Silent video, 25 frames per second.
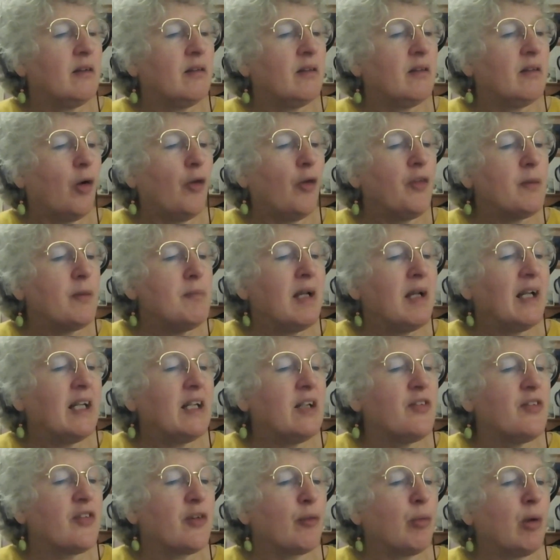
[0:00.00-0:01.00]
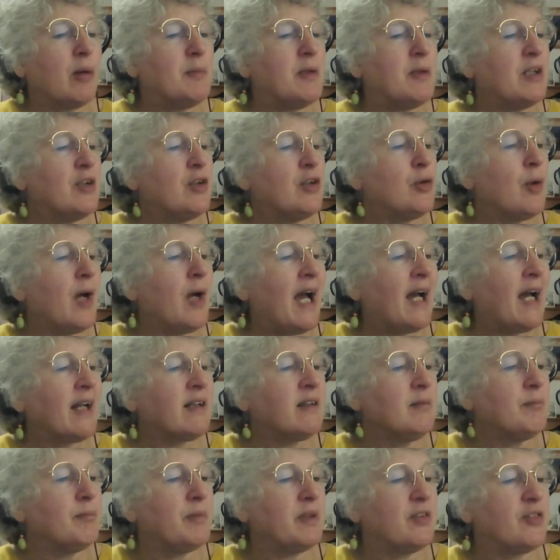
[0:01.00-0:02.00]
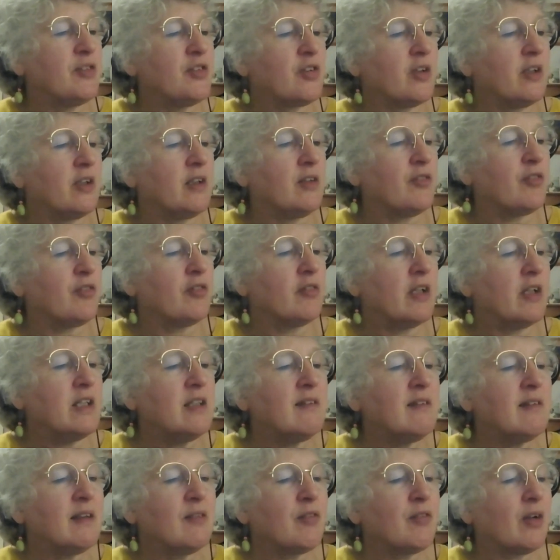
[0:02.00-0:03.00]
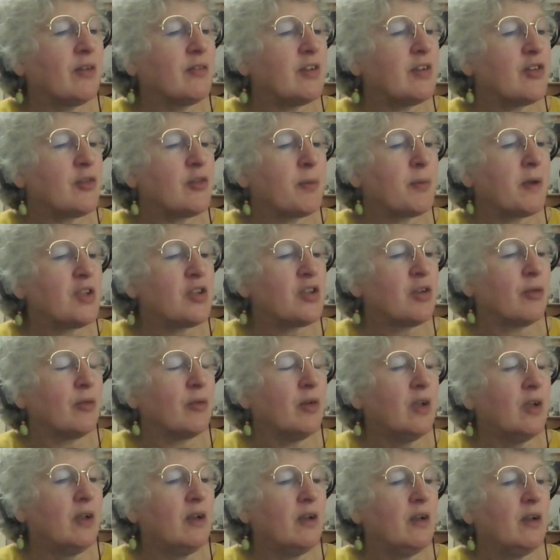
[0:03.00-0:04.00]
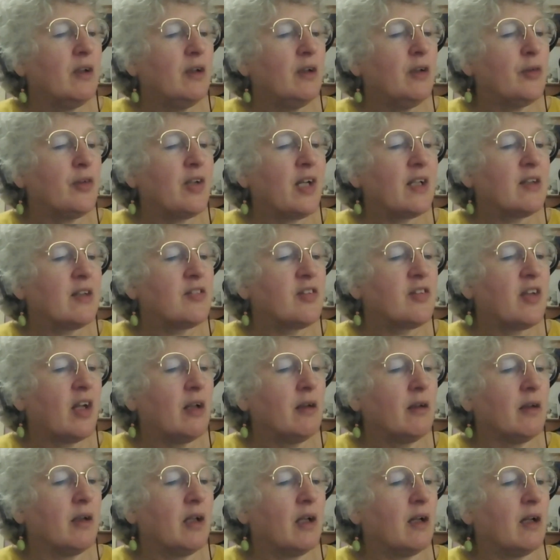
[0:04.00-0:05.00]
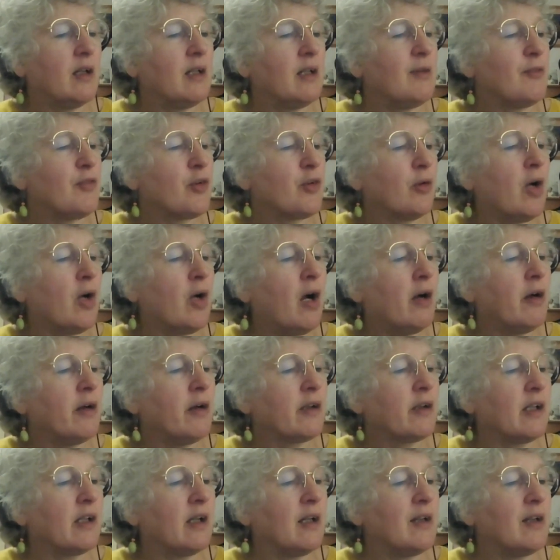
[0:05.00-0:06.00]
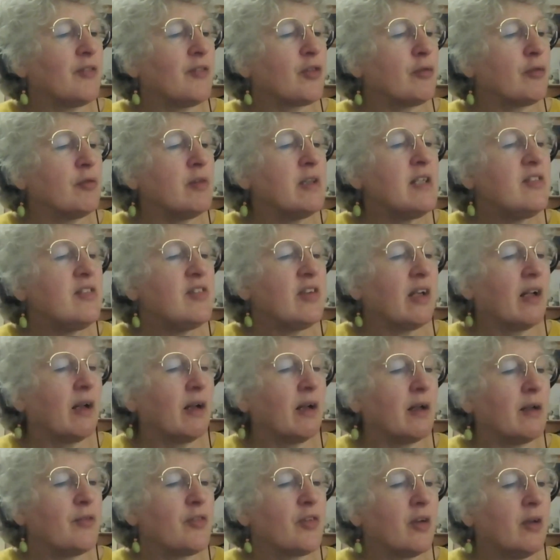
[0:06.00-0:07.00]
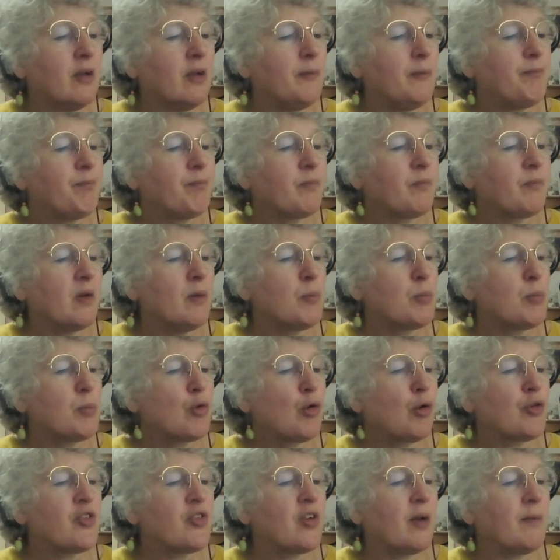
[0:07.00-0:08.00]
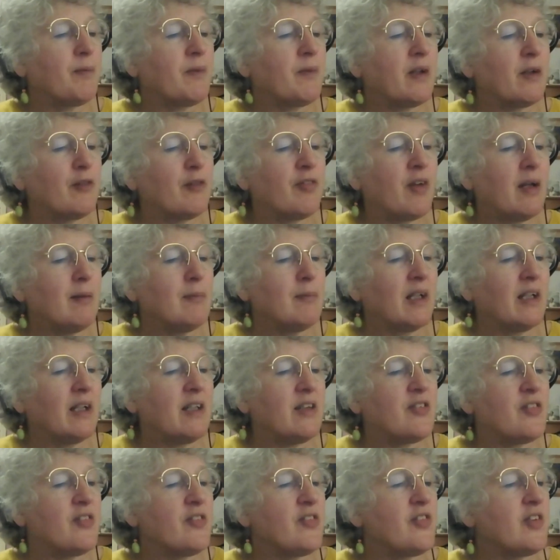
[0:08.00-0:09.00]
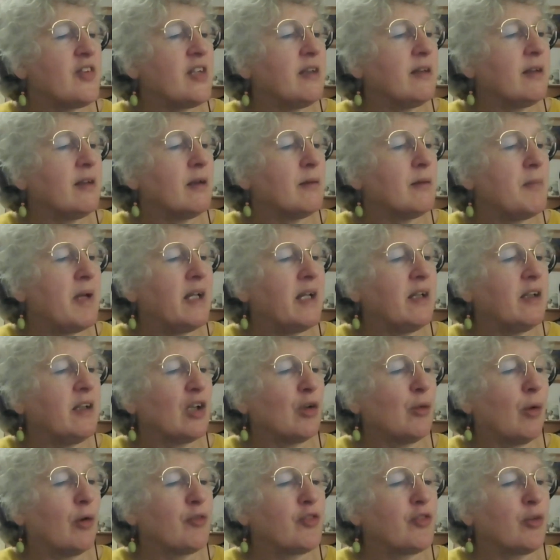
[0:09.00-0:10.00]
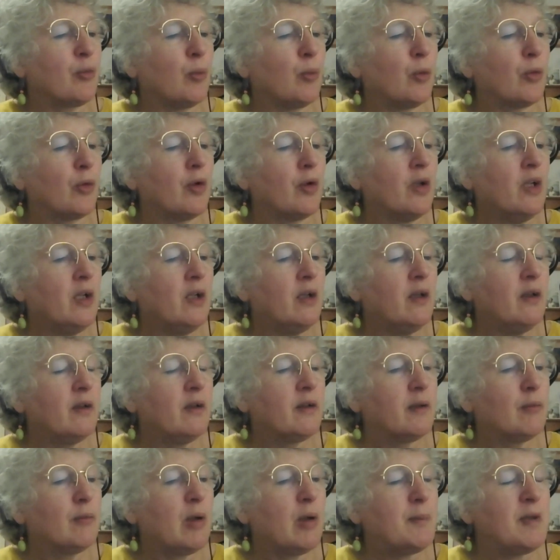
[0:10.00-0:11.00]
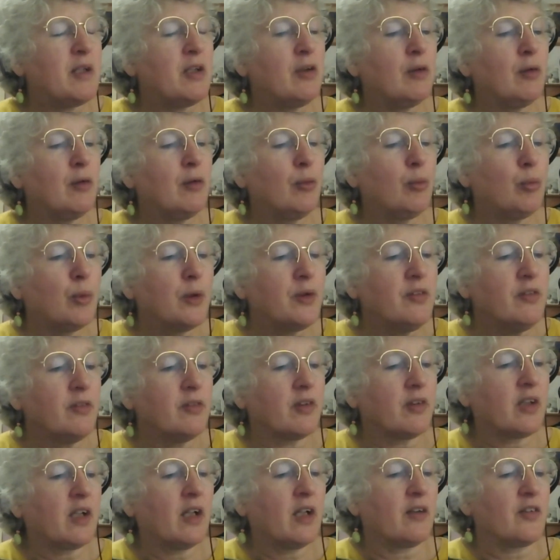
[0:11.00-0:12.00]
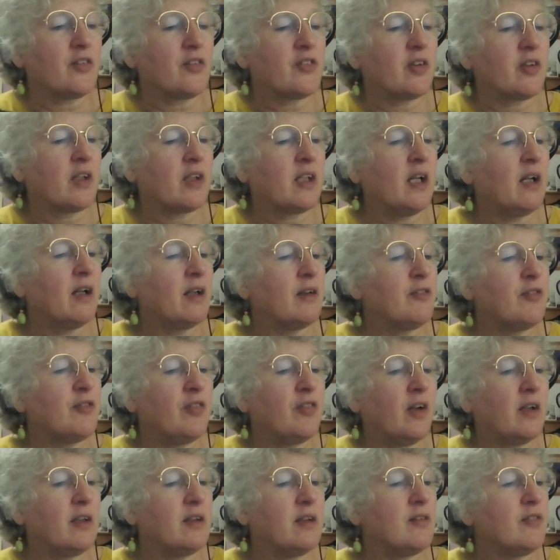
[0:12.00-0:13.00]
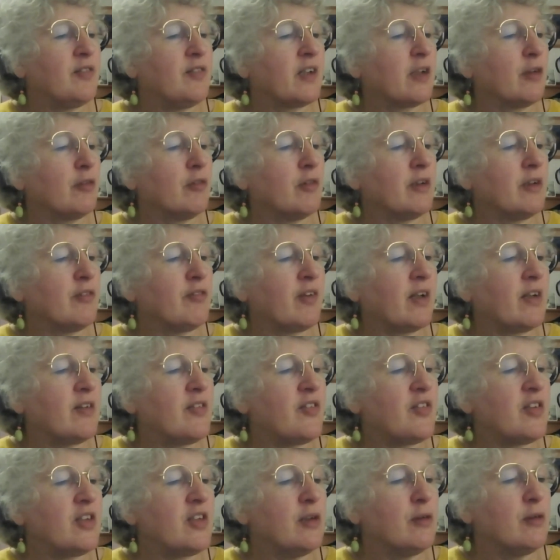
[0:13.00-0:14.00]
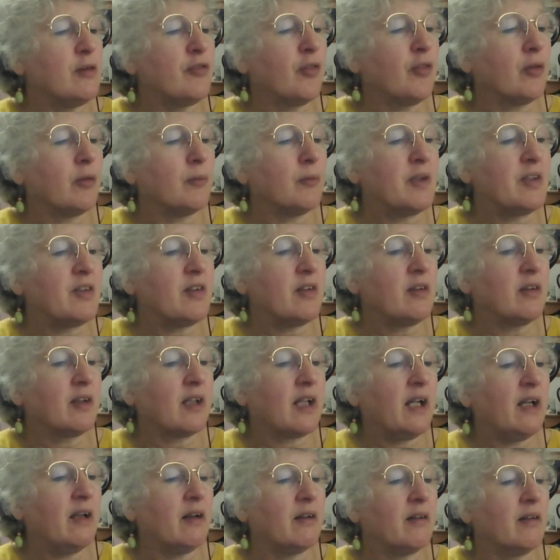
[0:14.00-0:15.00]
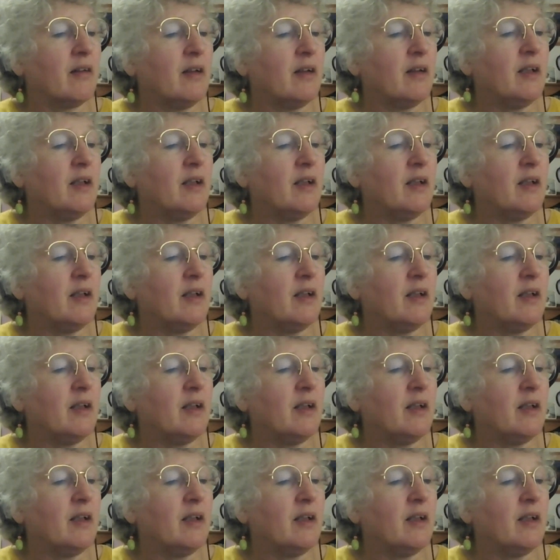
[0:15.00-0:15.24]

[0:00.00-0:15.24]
all the millions of women who hadn't been trained for anything very special, who'd had dull lives or hard lives or easy lives, brought up their families and seen their men go off to war, the women who wouldn't cut a fine figure in a fancy uniform and didn't care.